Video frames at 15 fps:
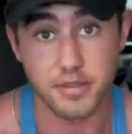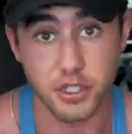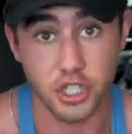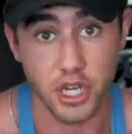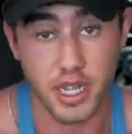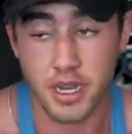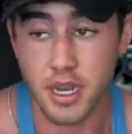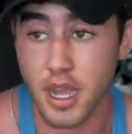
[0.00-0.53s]

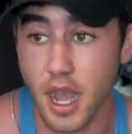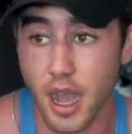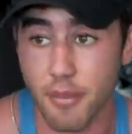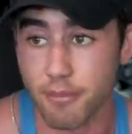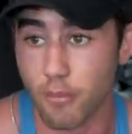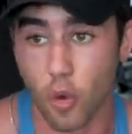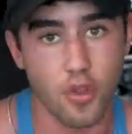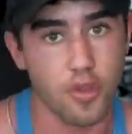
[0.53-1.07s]
machine,
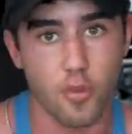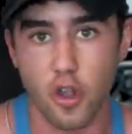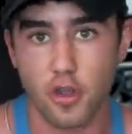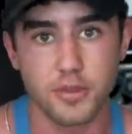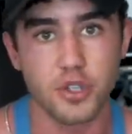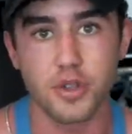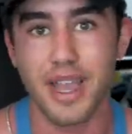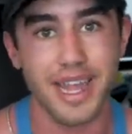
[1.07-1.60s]
more than
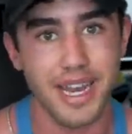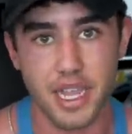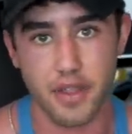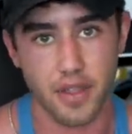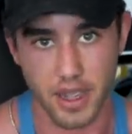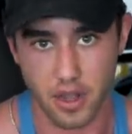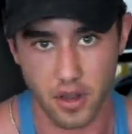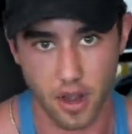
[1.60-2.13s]
welcome to any
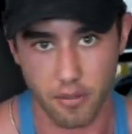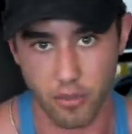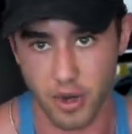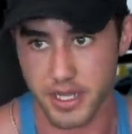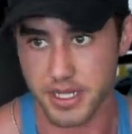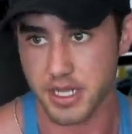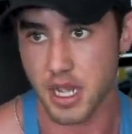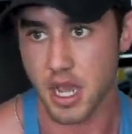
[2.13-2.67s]
other incline
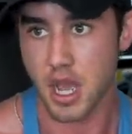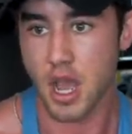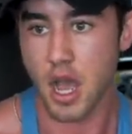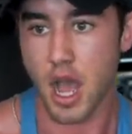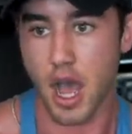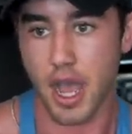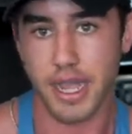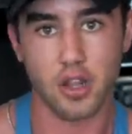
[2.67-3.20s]
press,
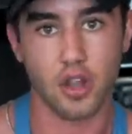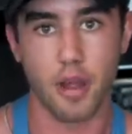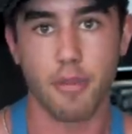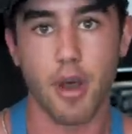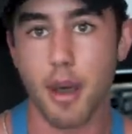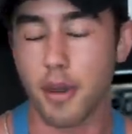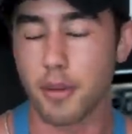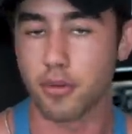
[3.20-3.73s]
incline
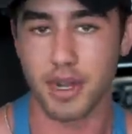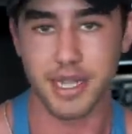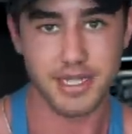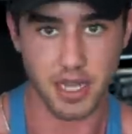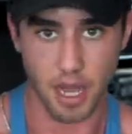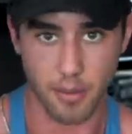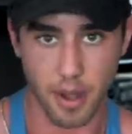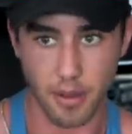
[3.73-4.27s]
barbell press,
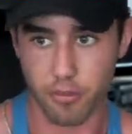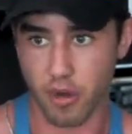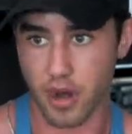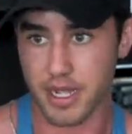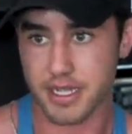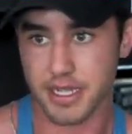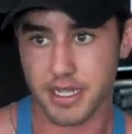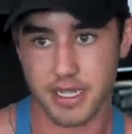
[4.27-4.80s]
dumbbell
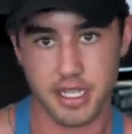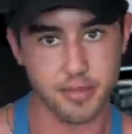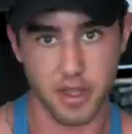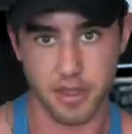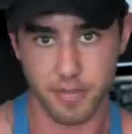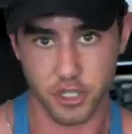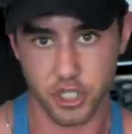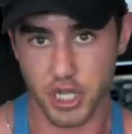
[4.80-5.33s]
press,
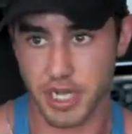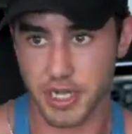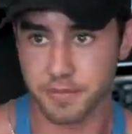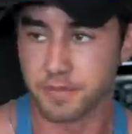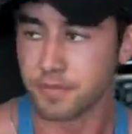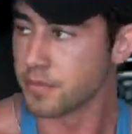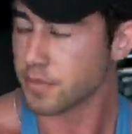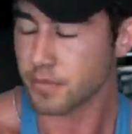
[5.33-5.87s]
Smith machine.
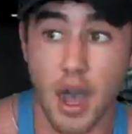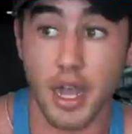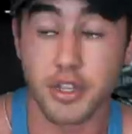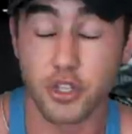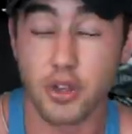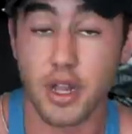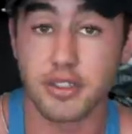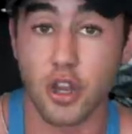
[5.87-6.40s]
I
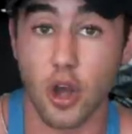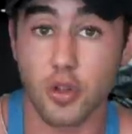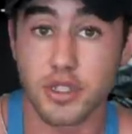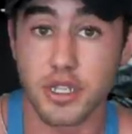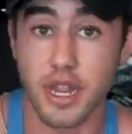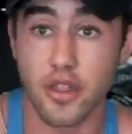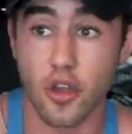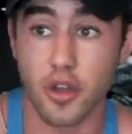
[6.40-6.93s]
do like to
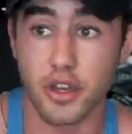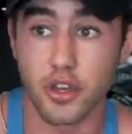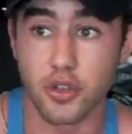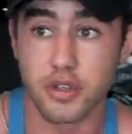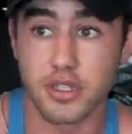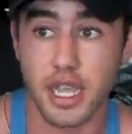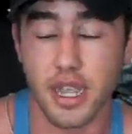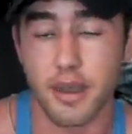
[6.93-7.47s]
alternate though and
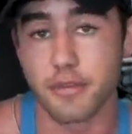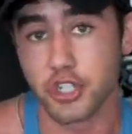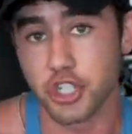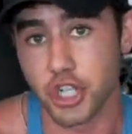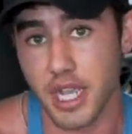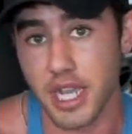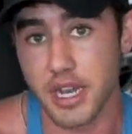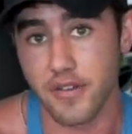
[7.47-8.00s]
use like a
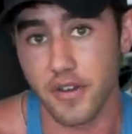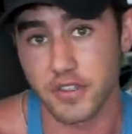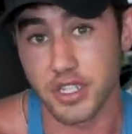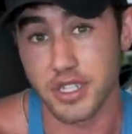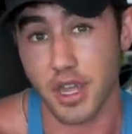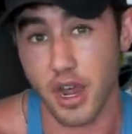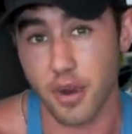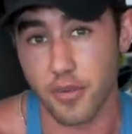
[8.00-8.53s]
machine if I've
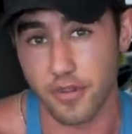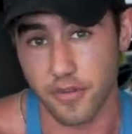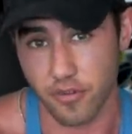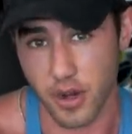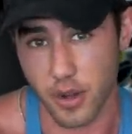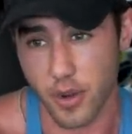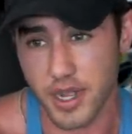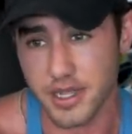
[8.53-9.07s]
just started with the
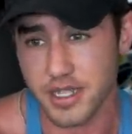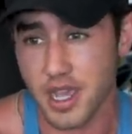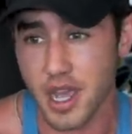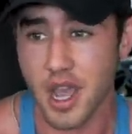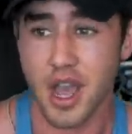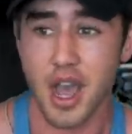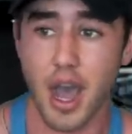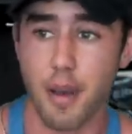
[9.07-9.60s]
free weights,
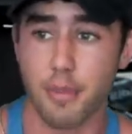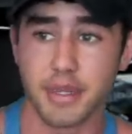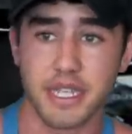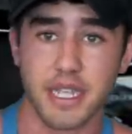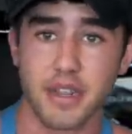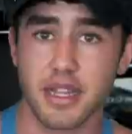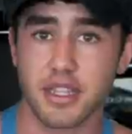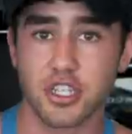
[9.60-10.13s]

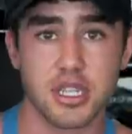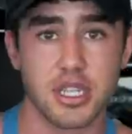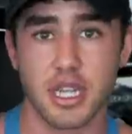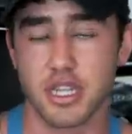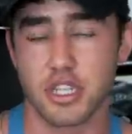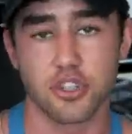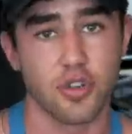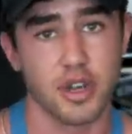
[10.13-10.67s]
particularly just
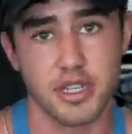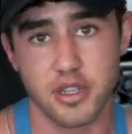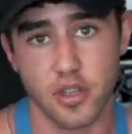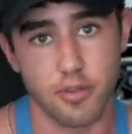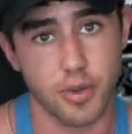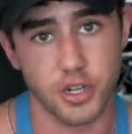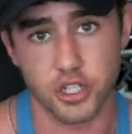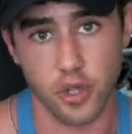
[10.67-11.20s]
less stress
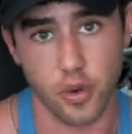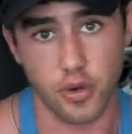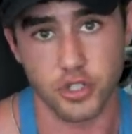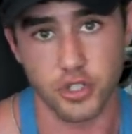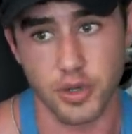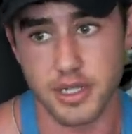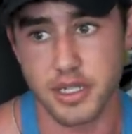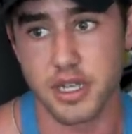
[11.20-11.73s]
on my shoulder
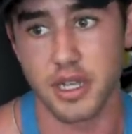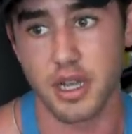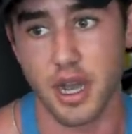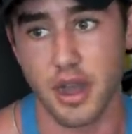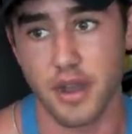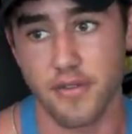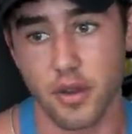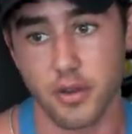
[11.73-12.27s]
joints. If
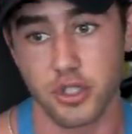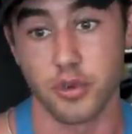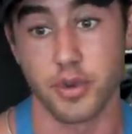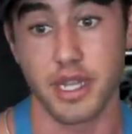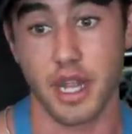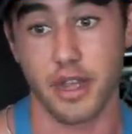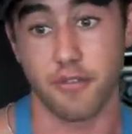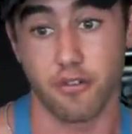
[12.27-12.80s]
I was
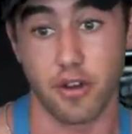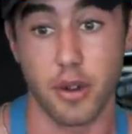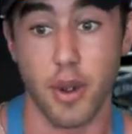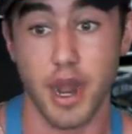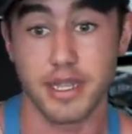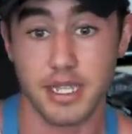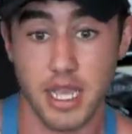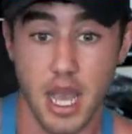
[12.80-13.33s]
doing like free
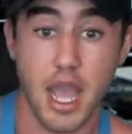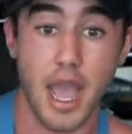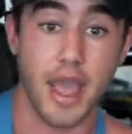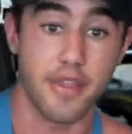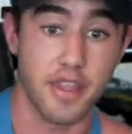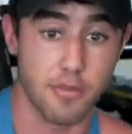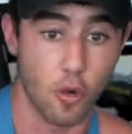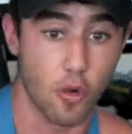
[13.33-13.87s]
weights
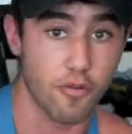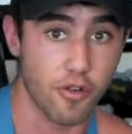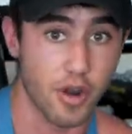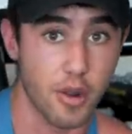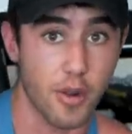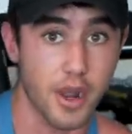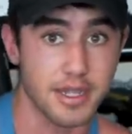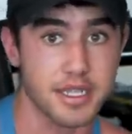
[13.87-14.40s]
and then more
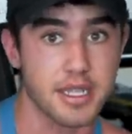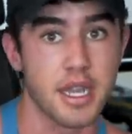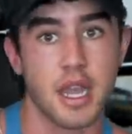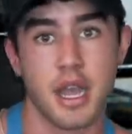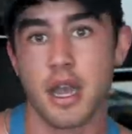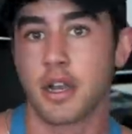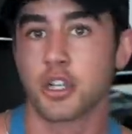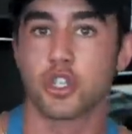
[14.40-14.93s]
free weights,
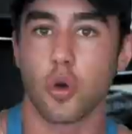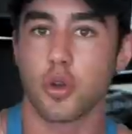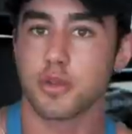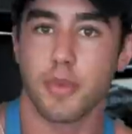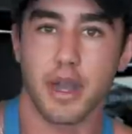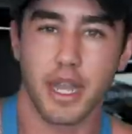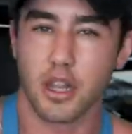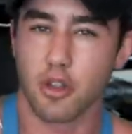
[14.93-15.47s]
shoulders
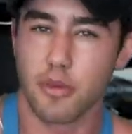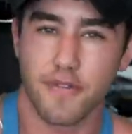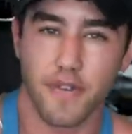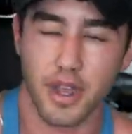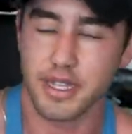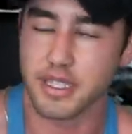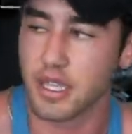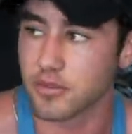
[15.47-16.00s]
might get a little bit
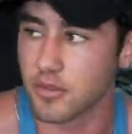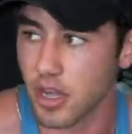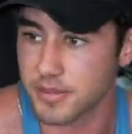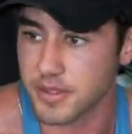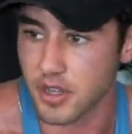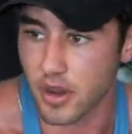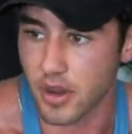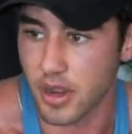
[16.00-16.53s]
funky
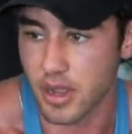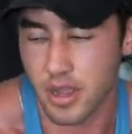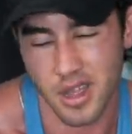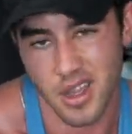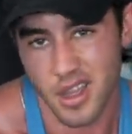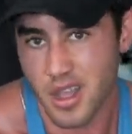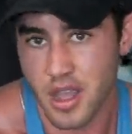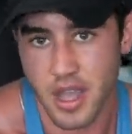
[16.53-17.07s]
sometimes. So
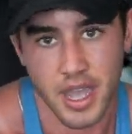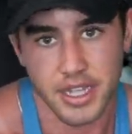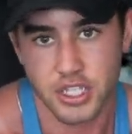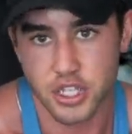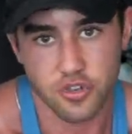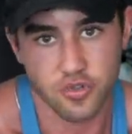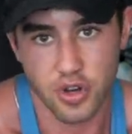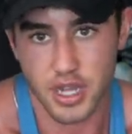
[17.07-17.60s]
it's
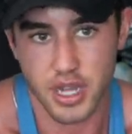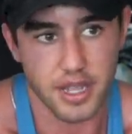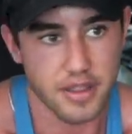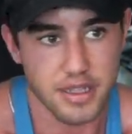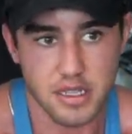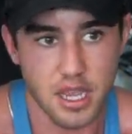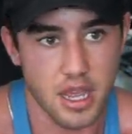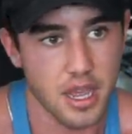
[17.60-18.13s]
just really,
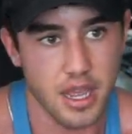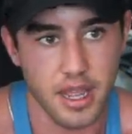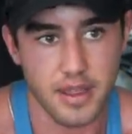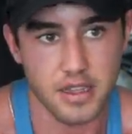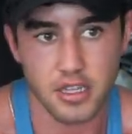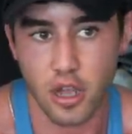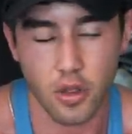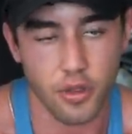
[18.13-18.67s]
in
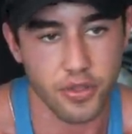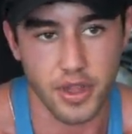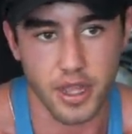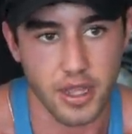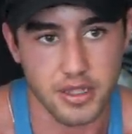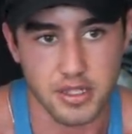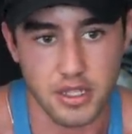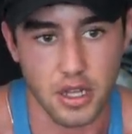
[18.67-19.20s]
this whole
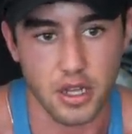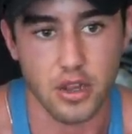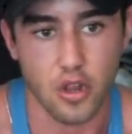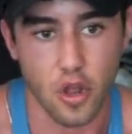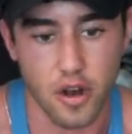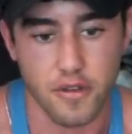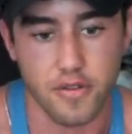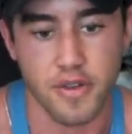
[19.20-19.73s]
thing, it's a
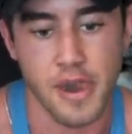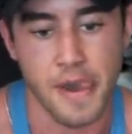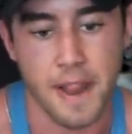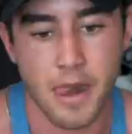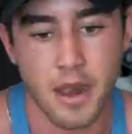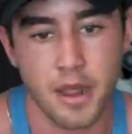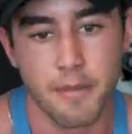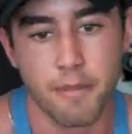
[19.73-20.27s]
lot of
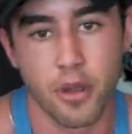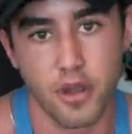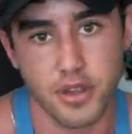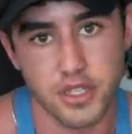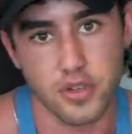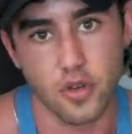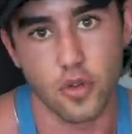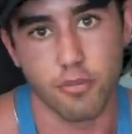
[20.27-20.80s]

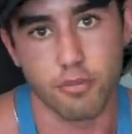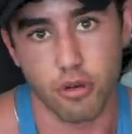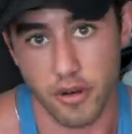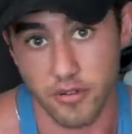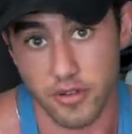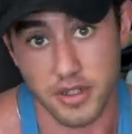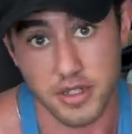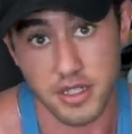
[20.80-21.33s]
personal
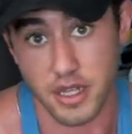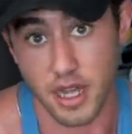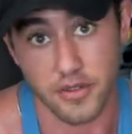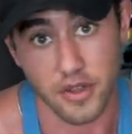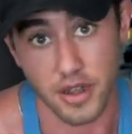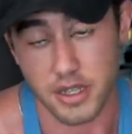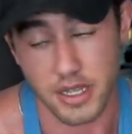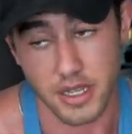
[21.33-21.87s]
preference
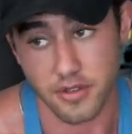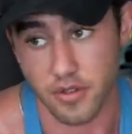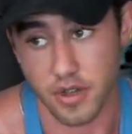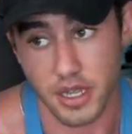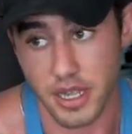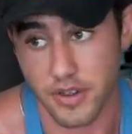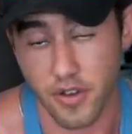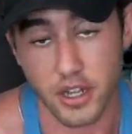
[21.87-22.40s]
stuff, guys. Like
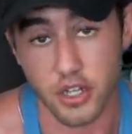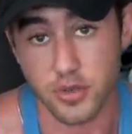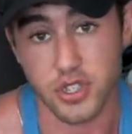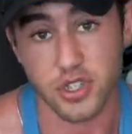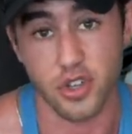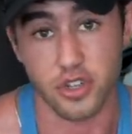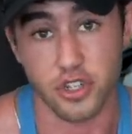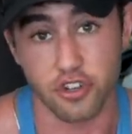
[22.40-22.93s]
really, if I do a
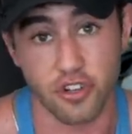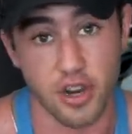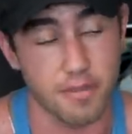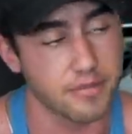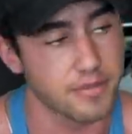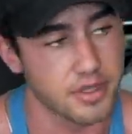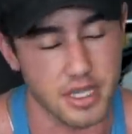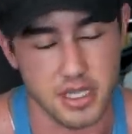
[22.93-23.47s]
certain
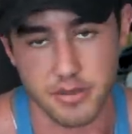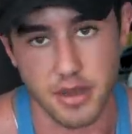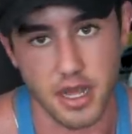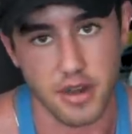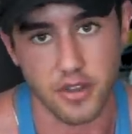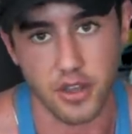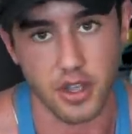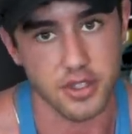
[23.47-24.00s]
grip, it doesn't
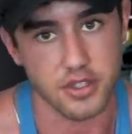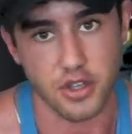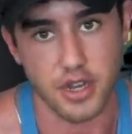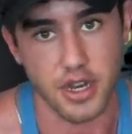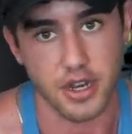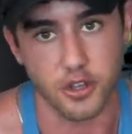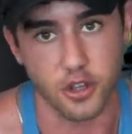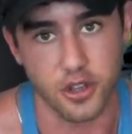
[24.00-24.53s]
matter if you guys don't
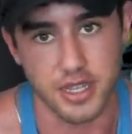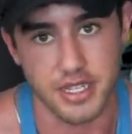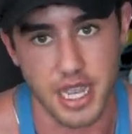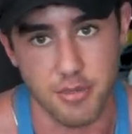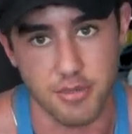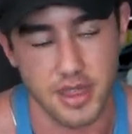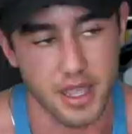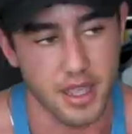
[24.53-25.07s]
need to do the
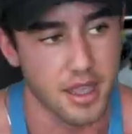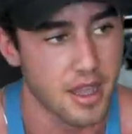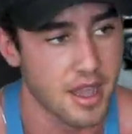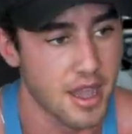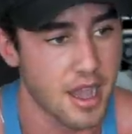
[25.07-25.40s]
same thing.